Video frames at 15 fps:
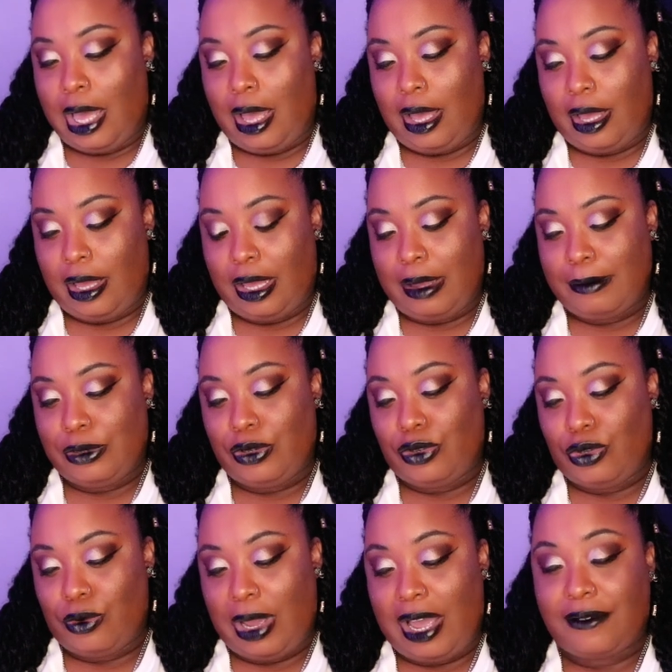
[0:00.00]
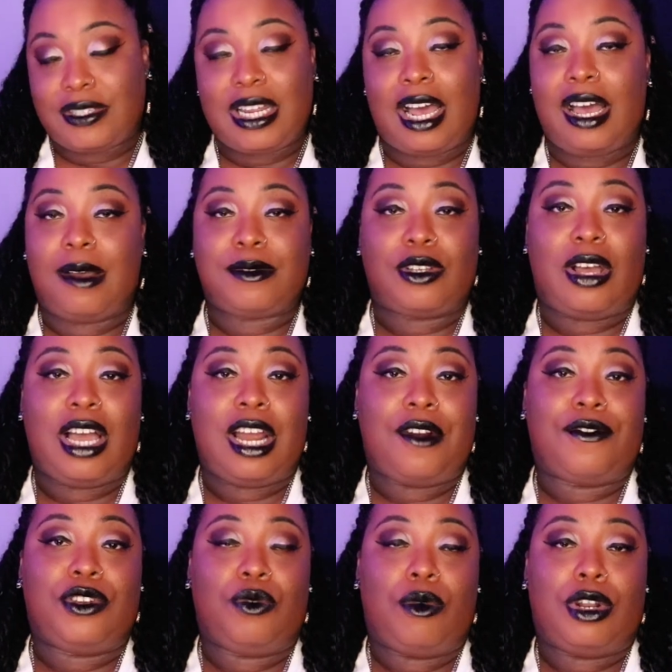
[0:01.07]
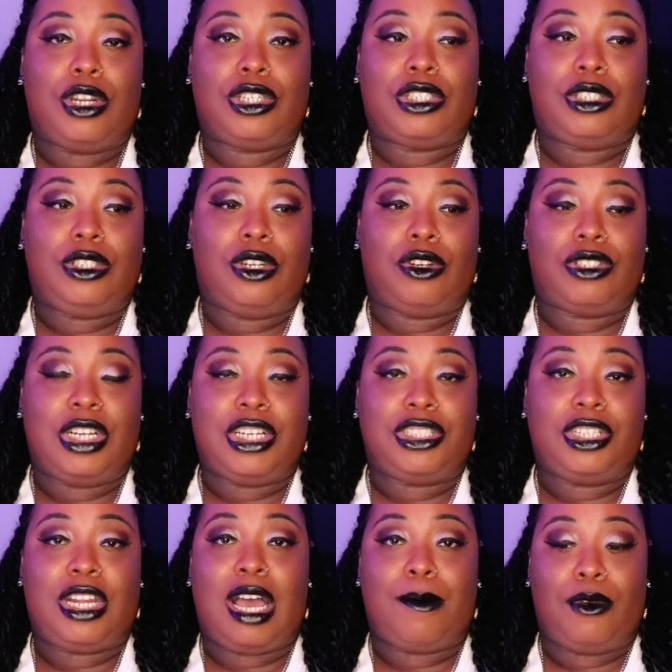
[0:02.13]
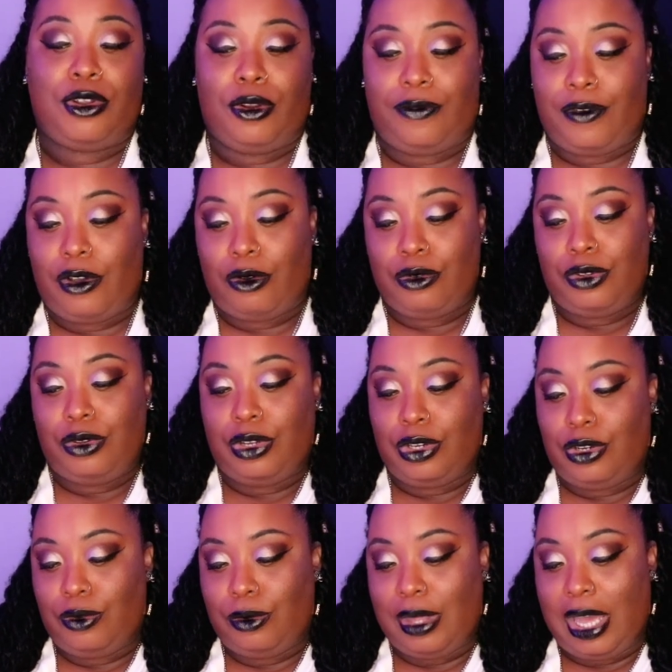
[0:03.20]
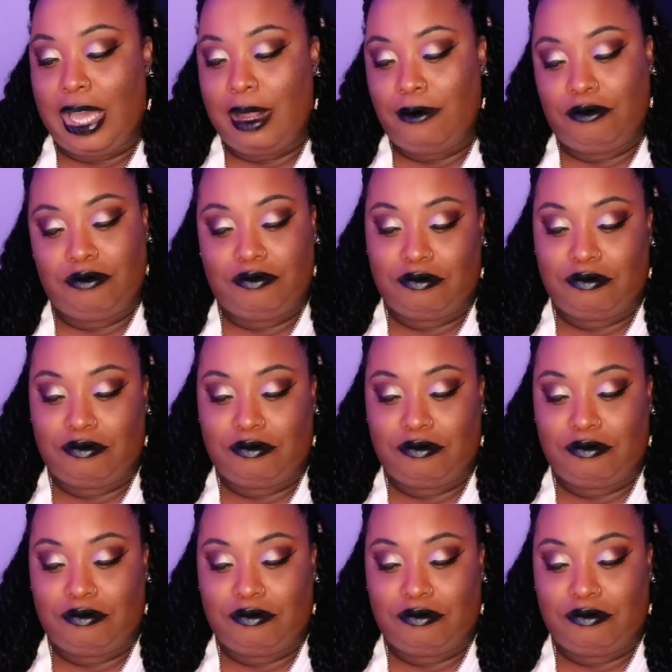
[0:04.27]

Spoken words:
You do have time, so however you want to, change the time on your phone, you can do that.